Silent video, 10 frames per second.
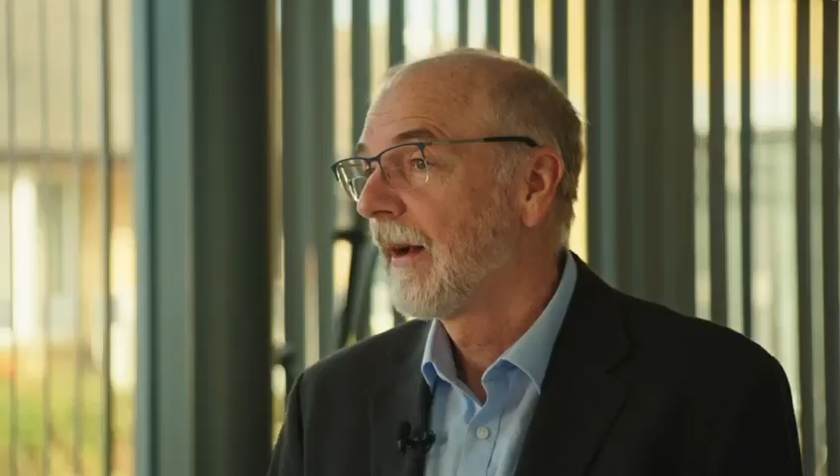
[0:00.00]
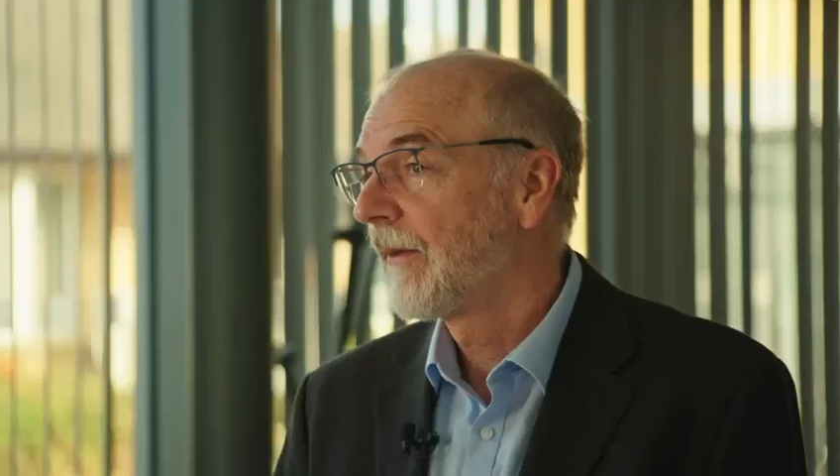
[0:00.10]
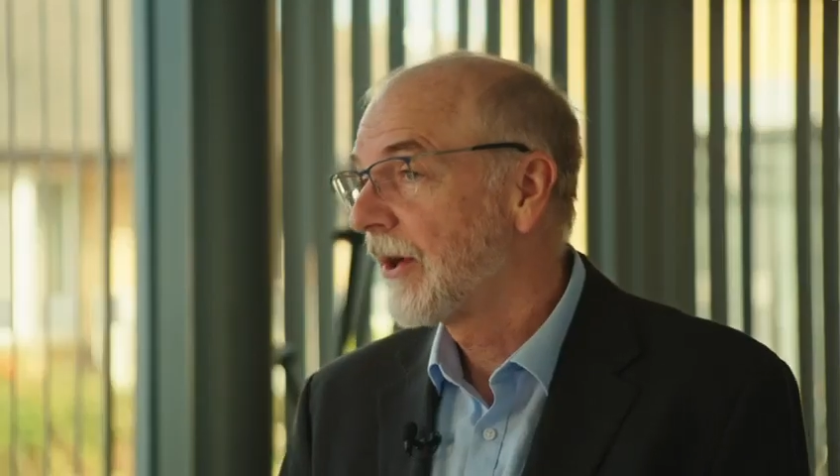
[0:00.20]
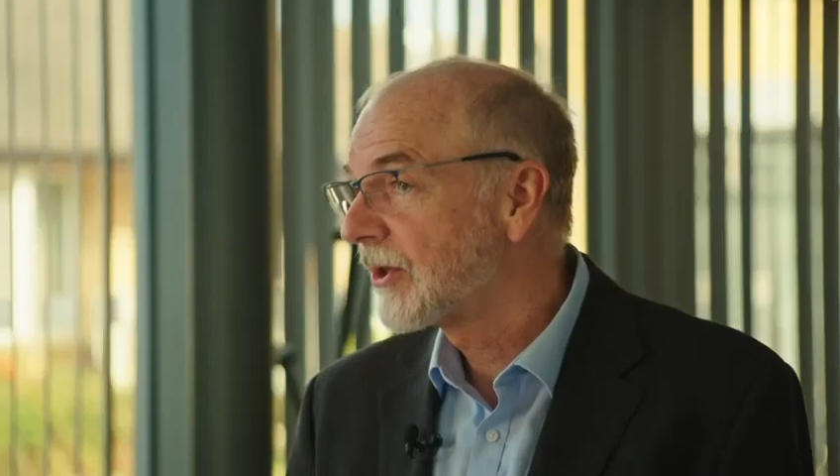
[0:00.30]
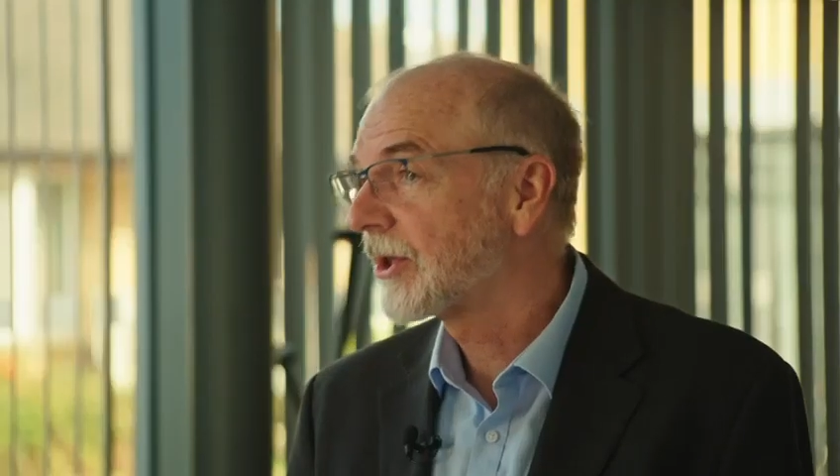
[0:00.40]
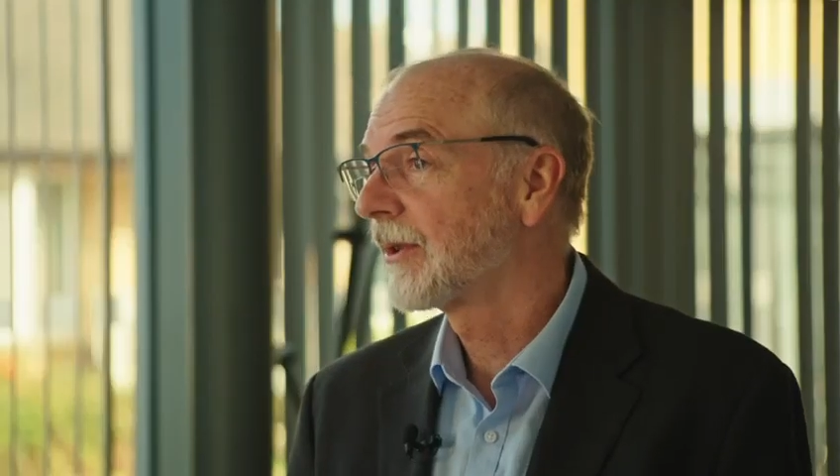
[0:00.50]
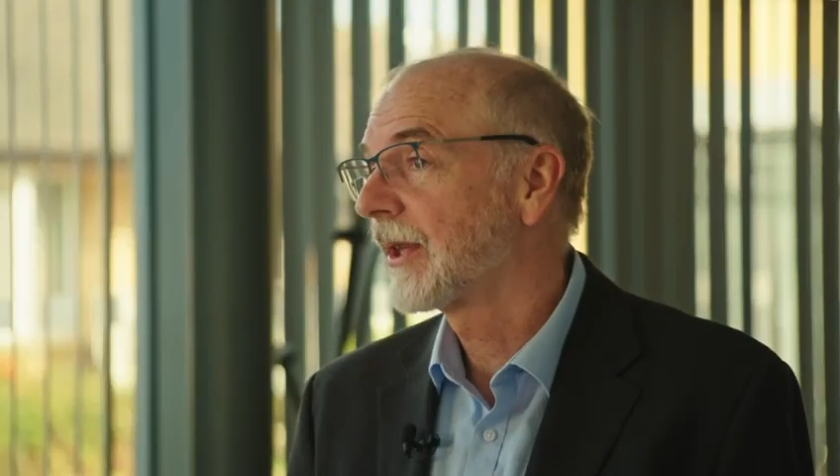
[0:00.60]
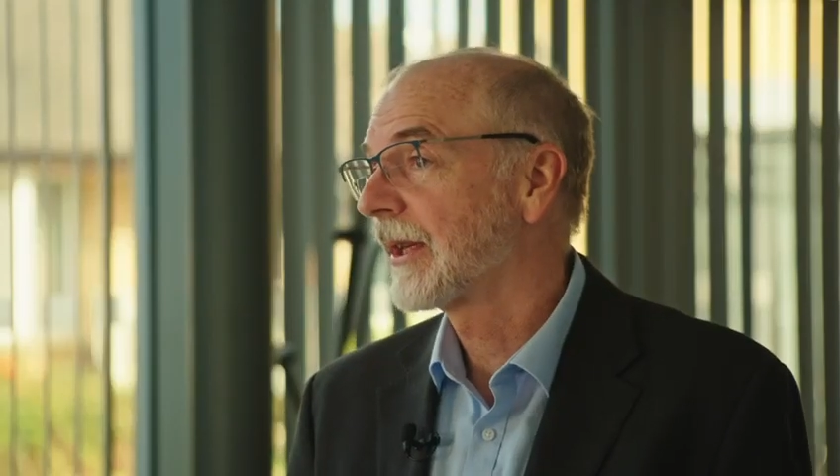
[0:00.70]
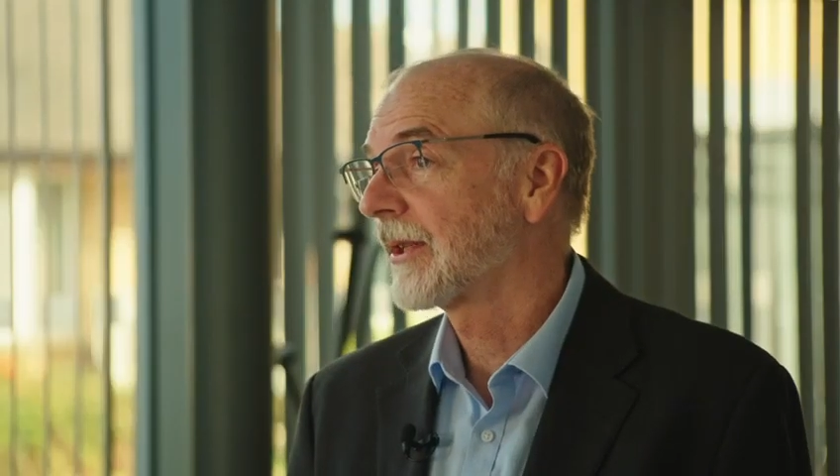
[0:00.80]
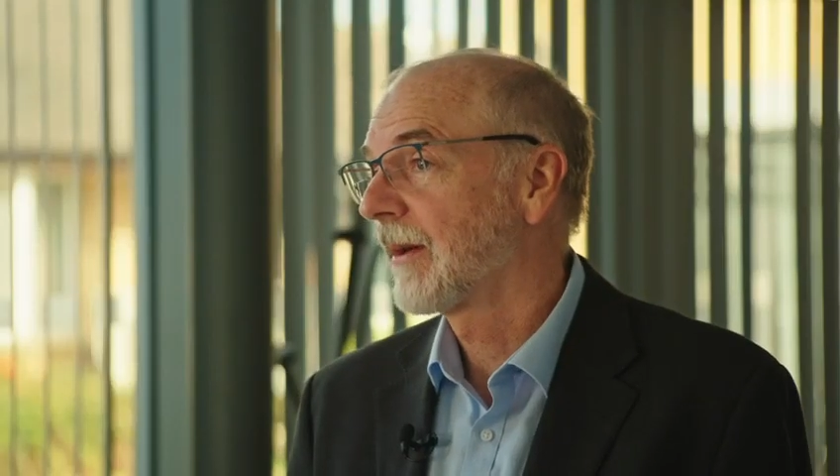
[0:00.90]
And those two
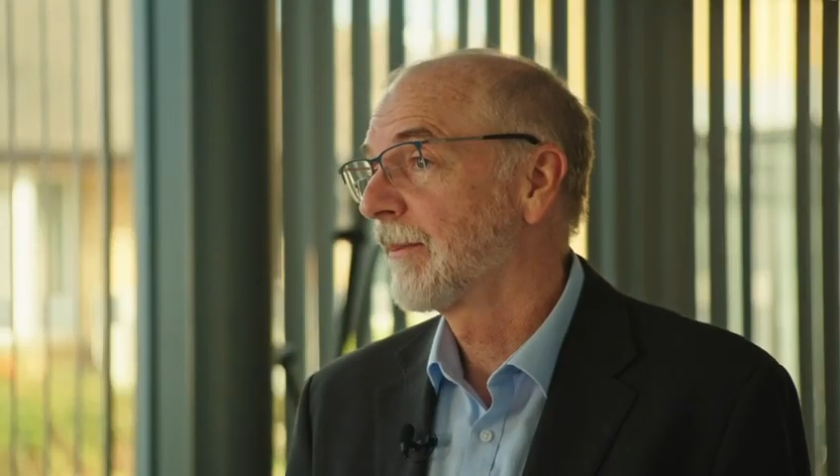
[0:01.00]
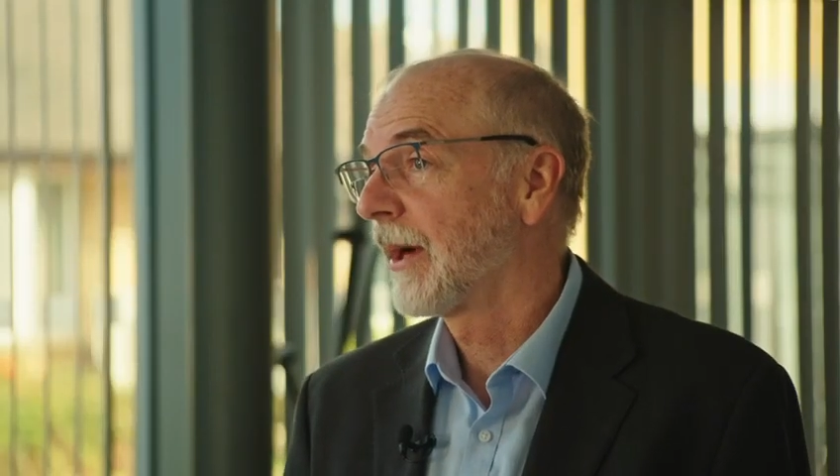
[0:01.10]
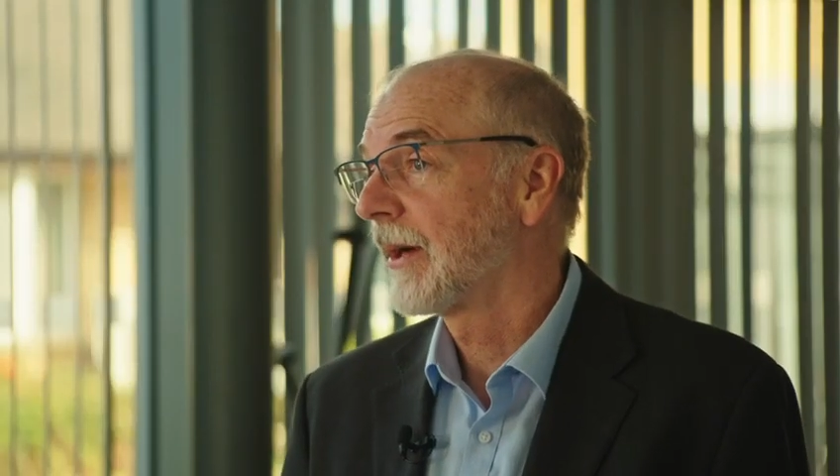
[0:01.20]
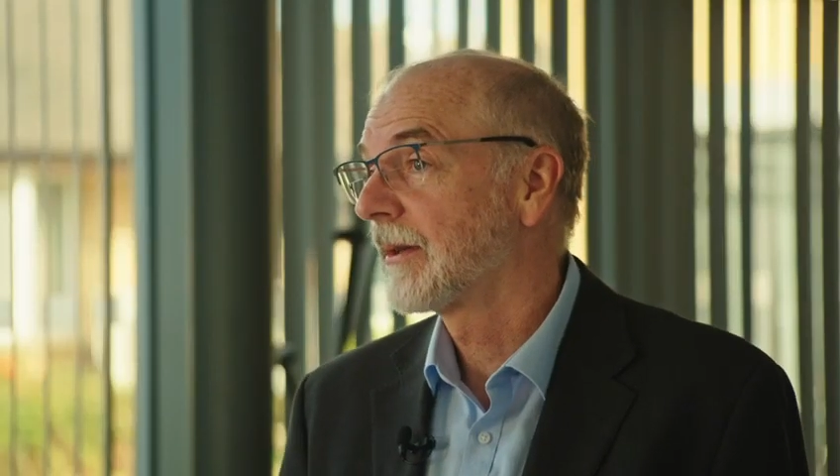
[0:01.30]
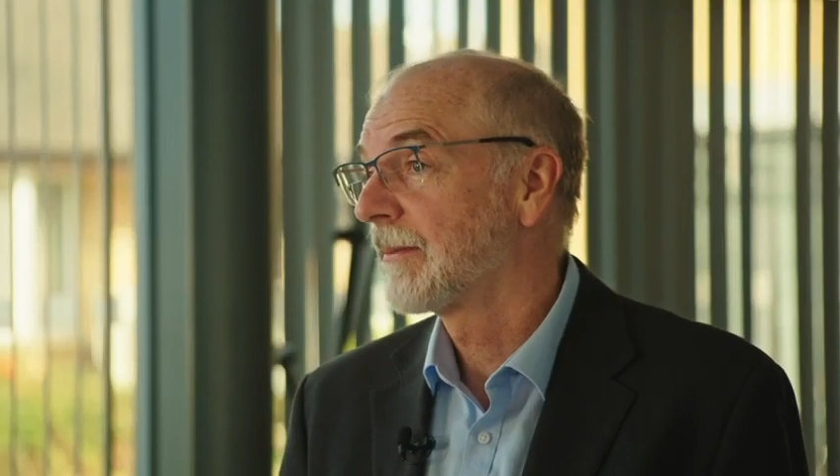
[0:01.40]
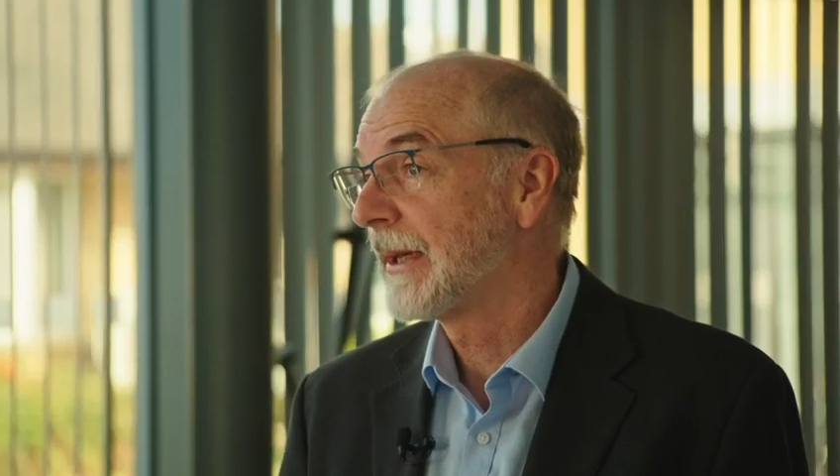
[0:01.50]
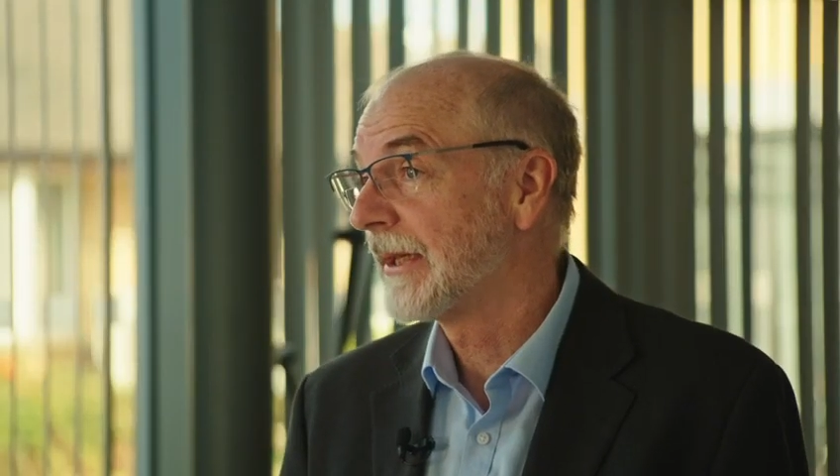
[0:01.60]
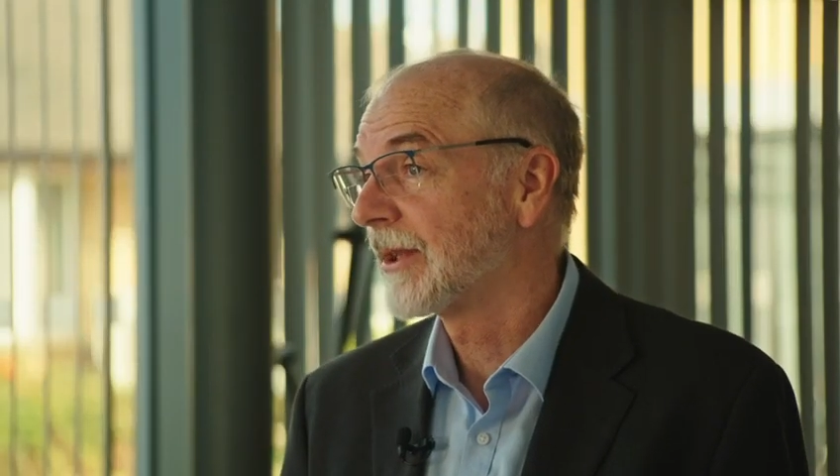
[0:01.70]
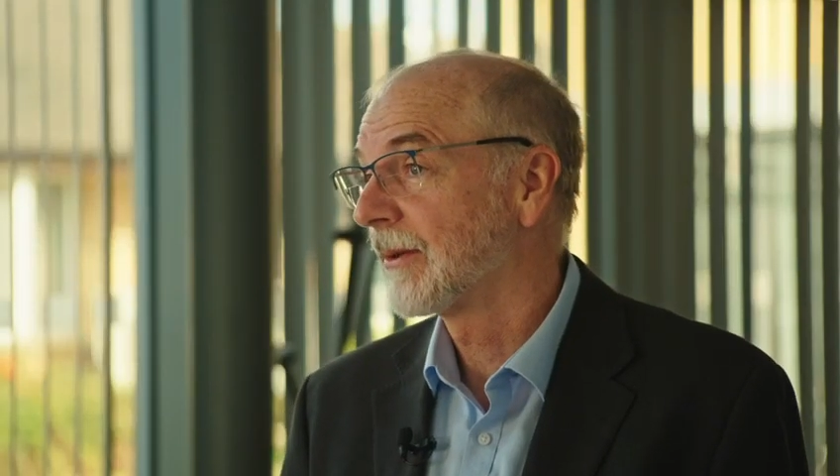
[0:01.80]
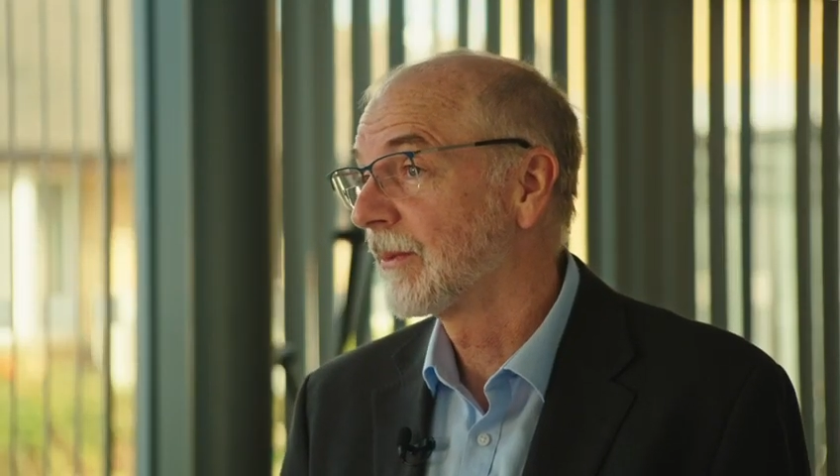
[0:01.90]
things combined
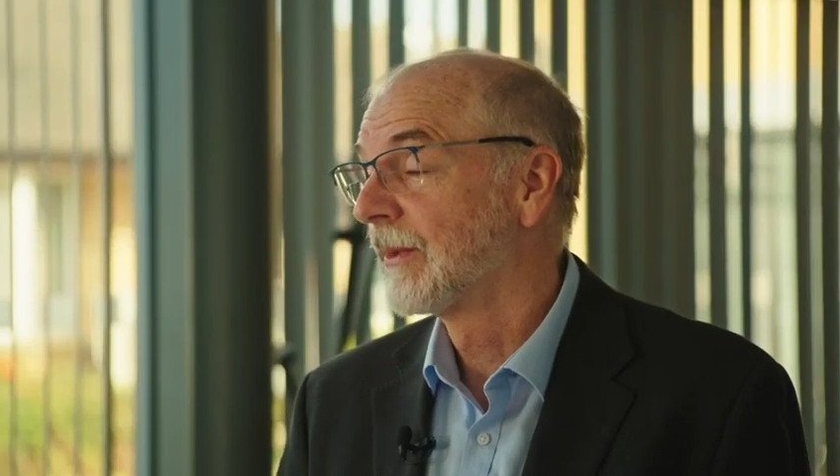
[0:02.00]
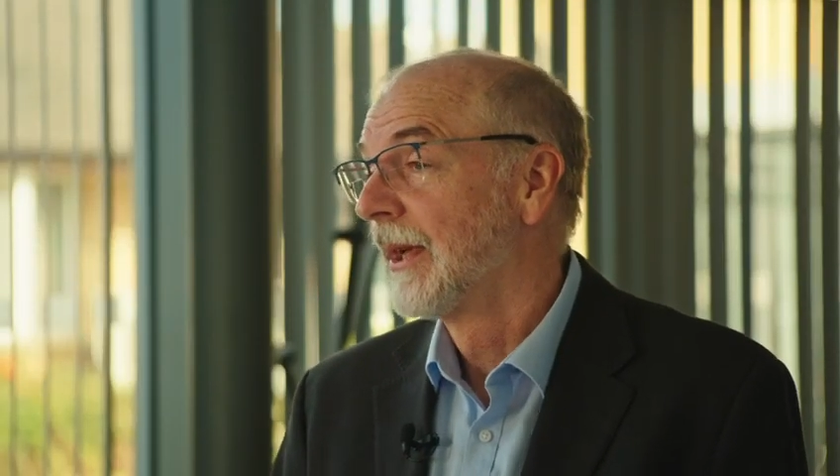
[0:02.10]
means that